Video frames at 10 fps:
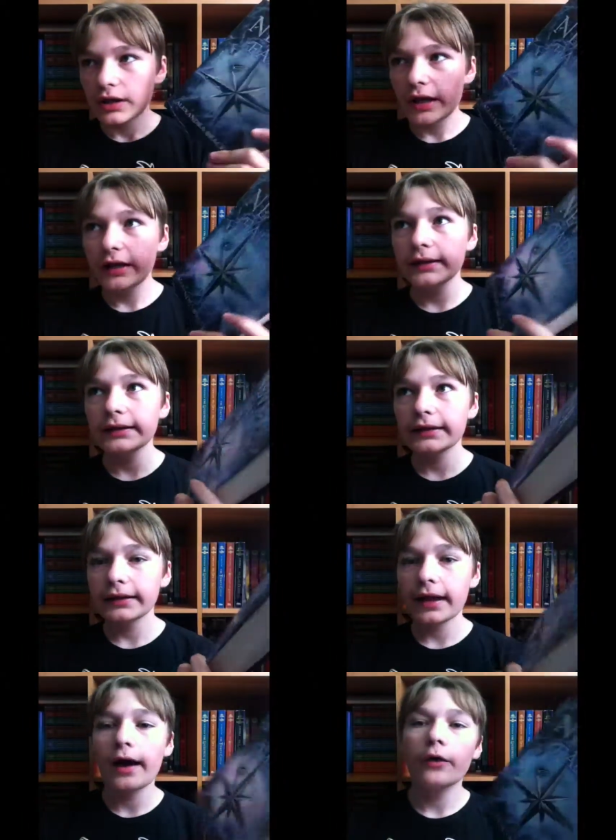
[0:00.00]
I need
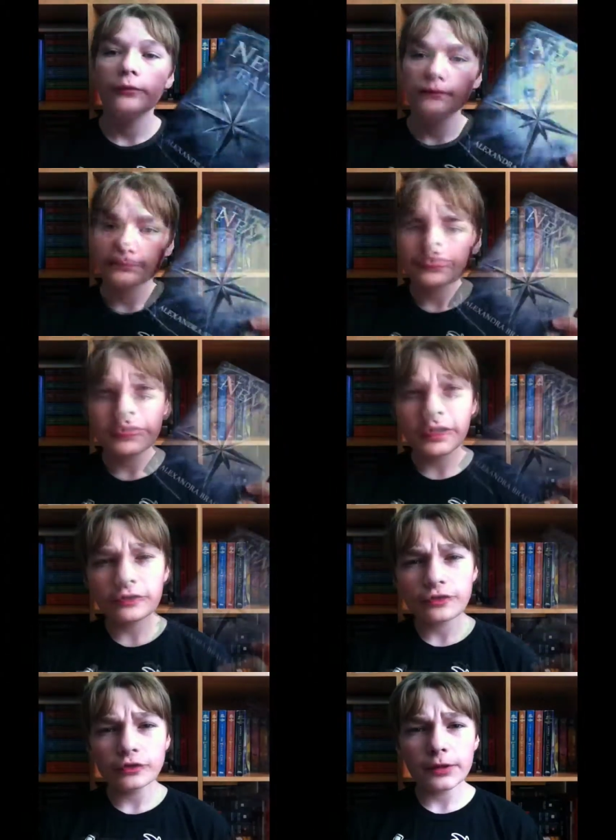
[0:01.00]
it now. The
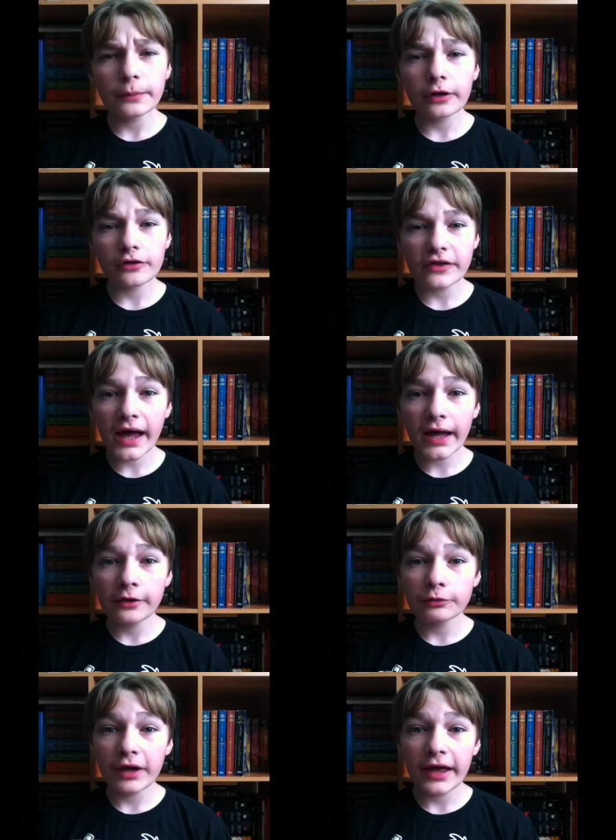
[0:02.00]
next three books
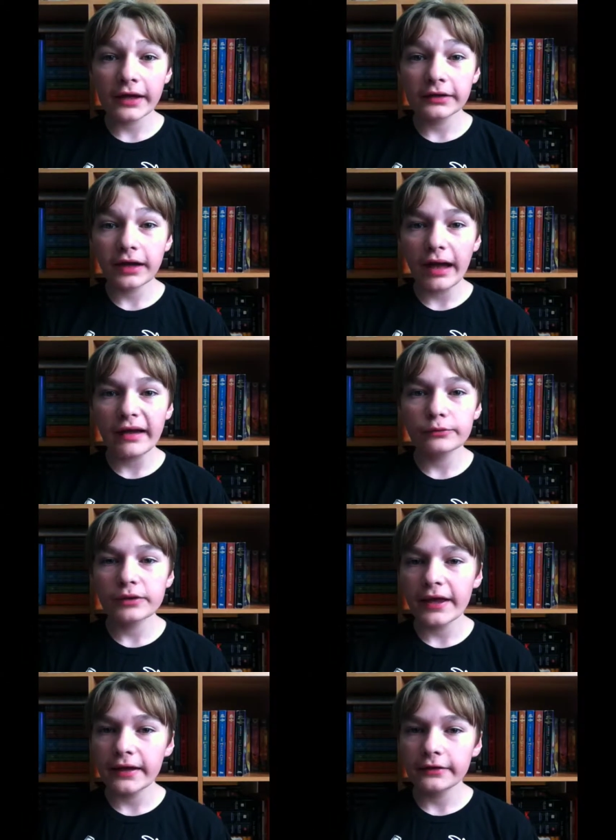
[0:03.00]
I read, I
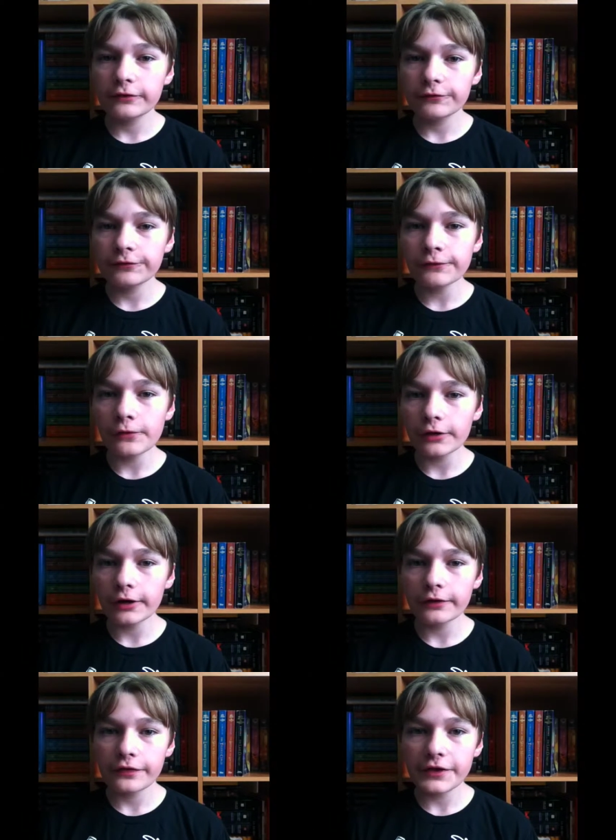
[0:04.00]
read
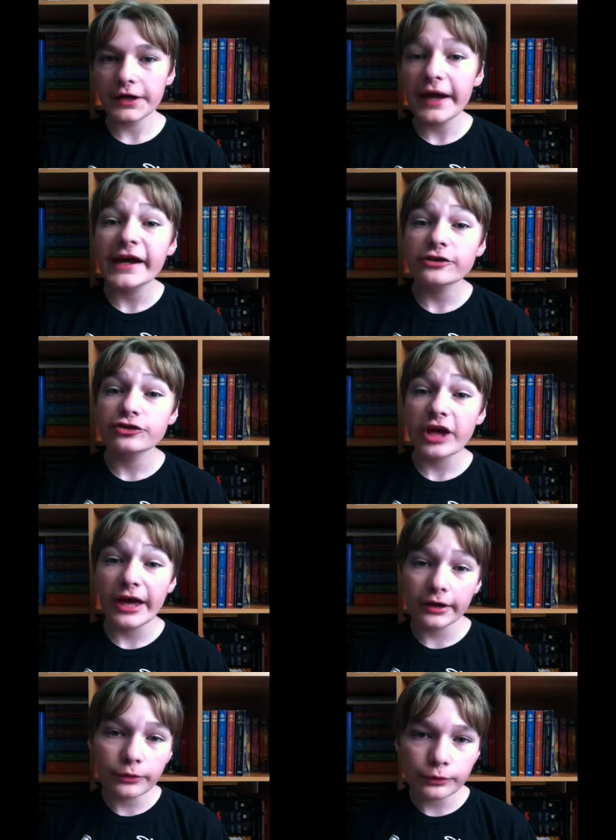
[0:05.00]
for the
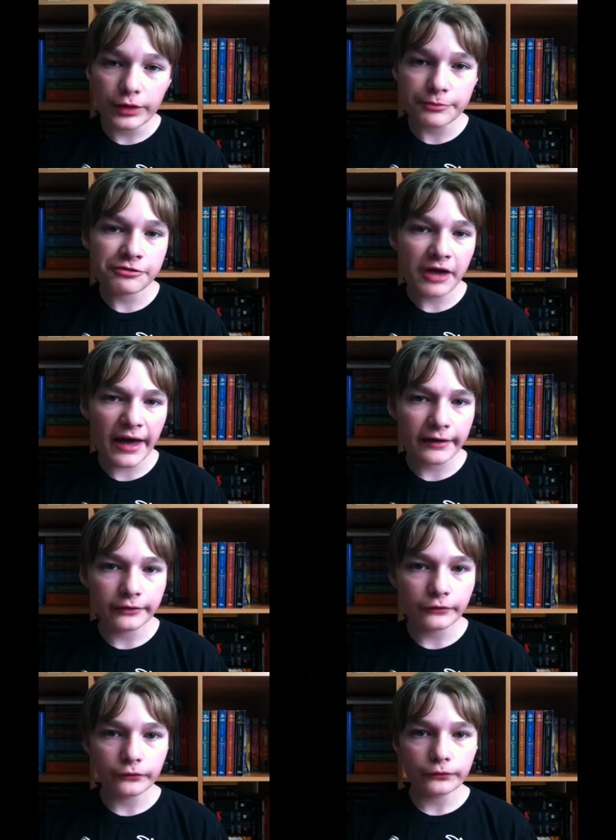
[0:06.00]
hashtag RibSat
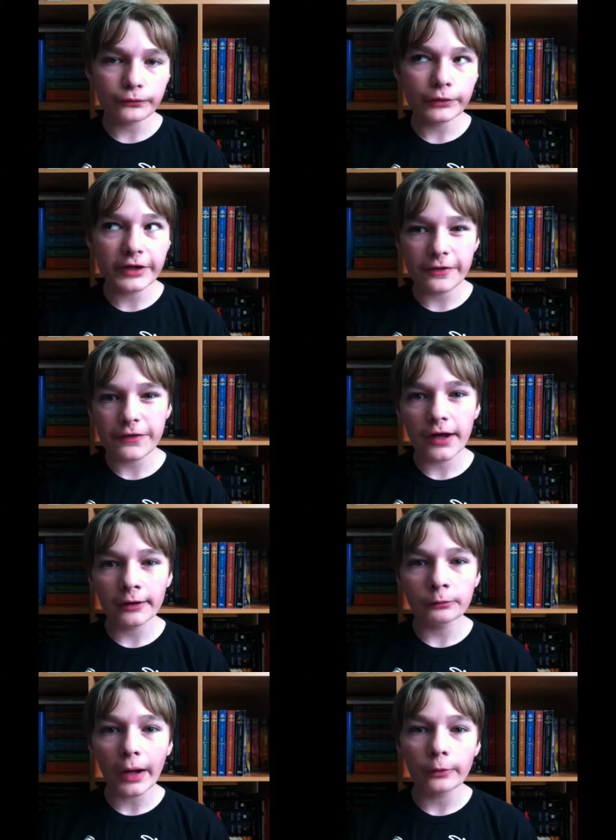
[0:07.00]

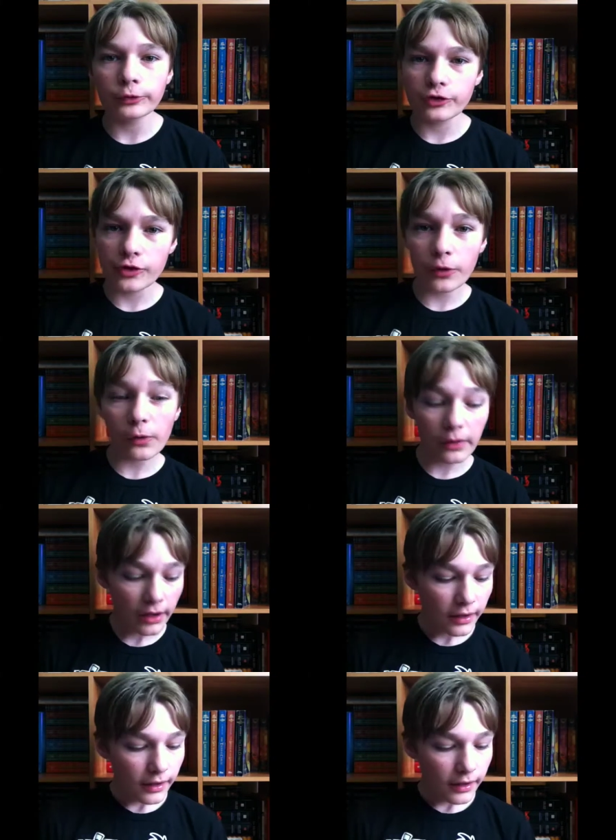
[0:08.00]
Readathon Round 2.